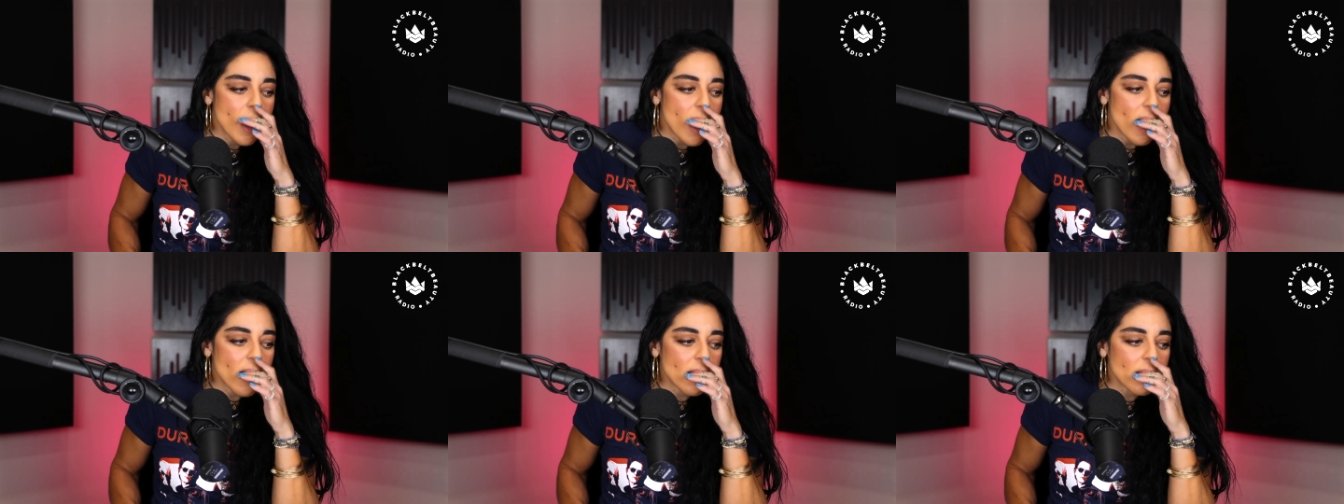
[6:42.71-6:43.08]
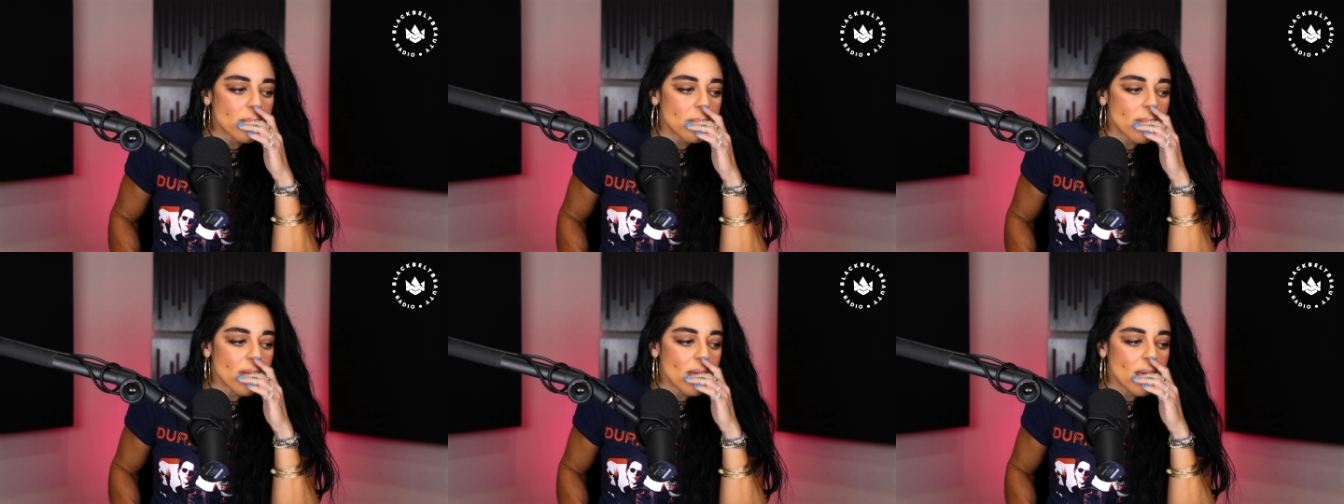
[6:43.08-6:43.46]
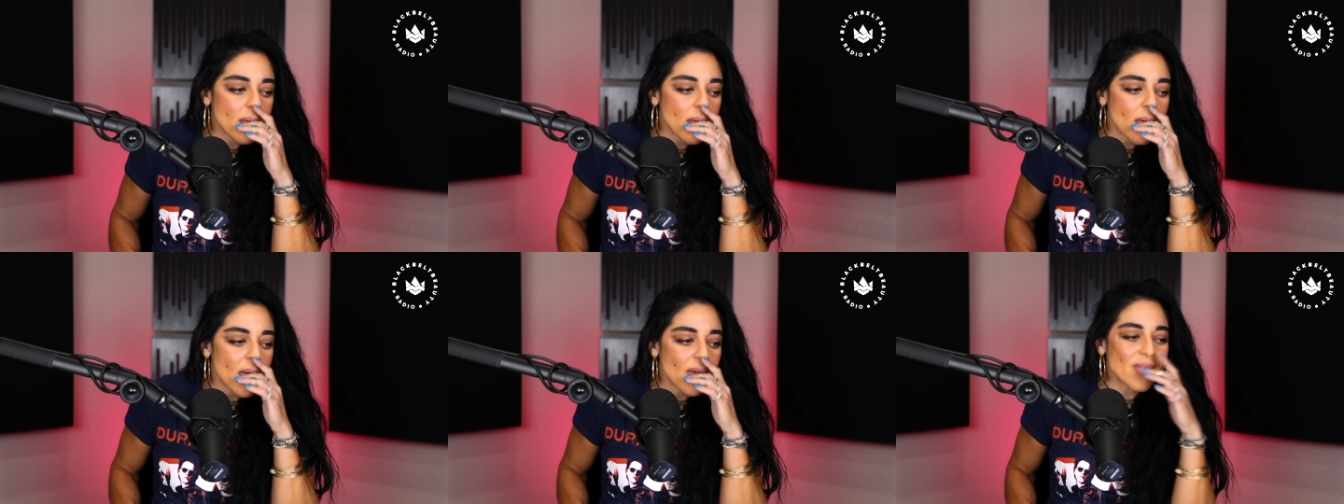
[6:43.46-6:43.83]
Um,
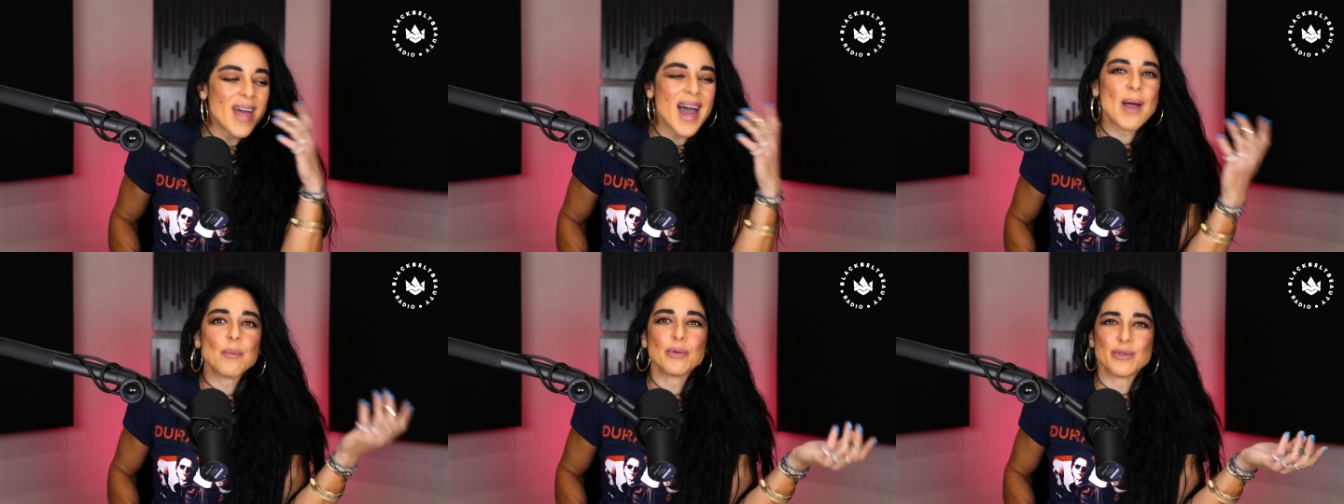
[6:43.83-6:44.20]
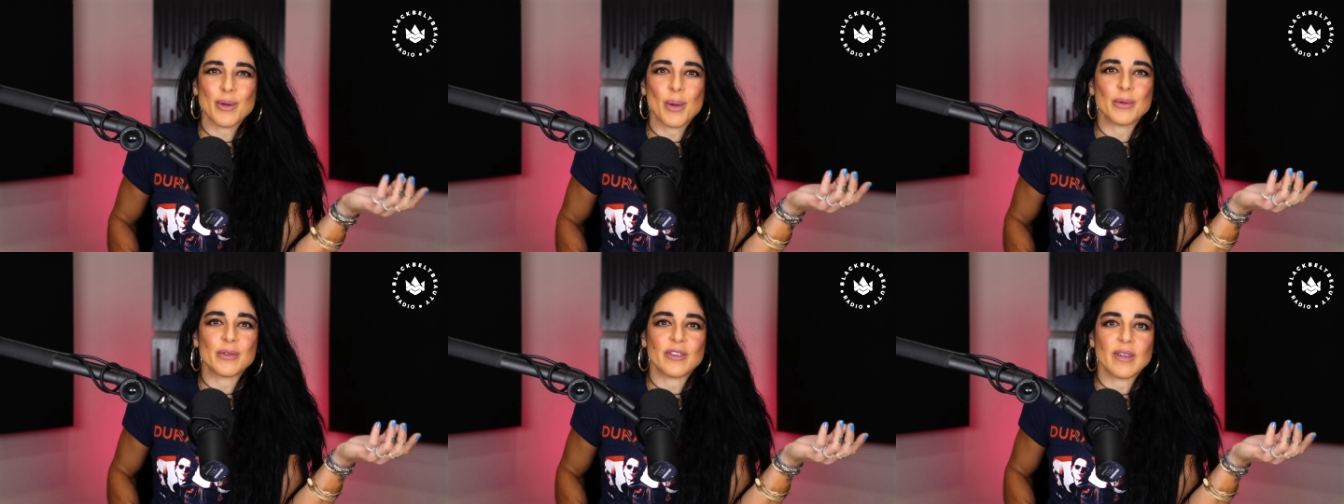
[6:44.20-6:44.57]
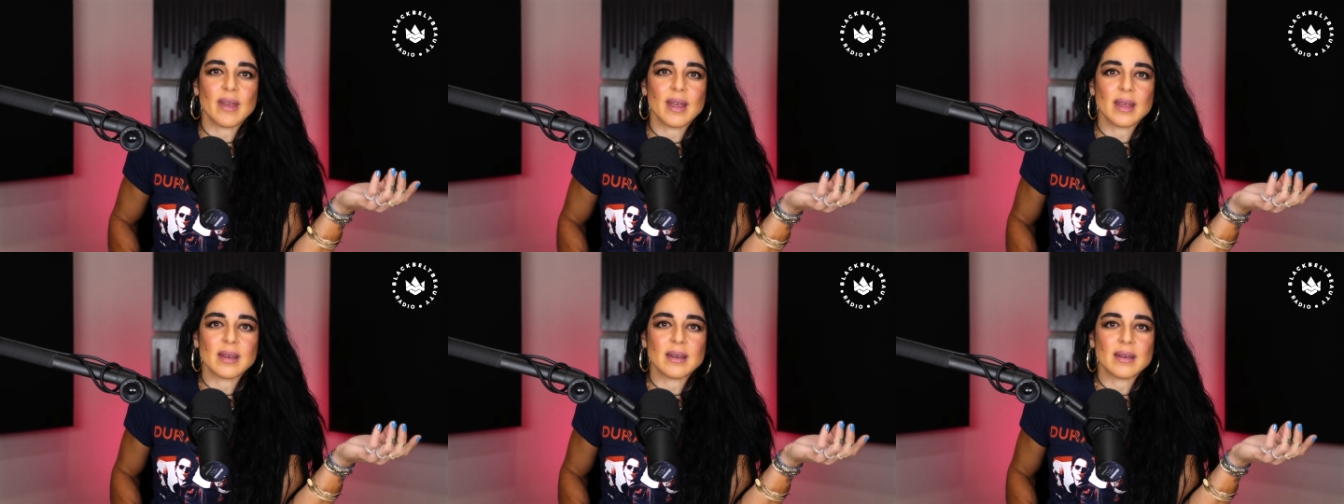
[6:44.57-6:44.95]
and that results
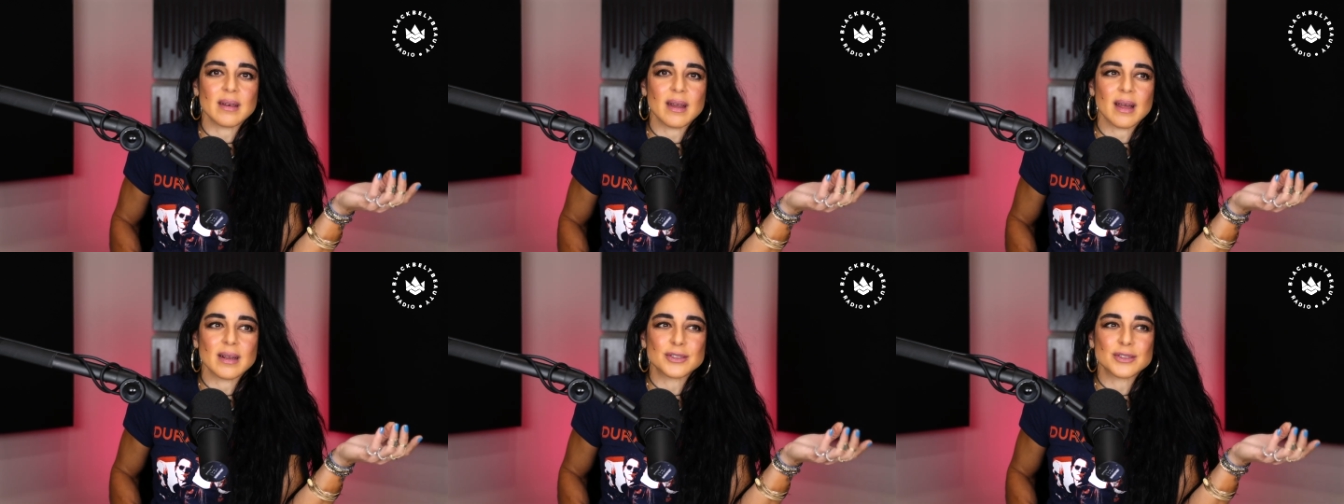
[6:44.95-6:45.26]
in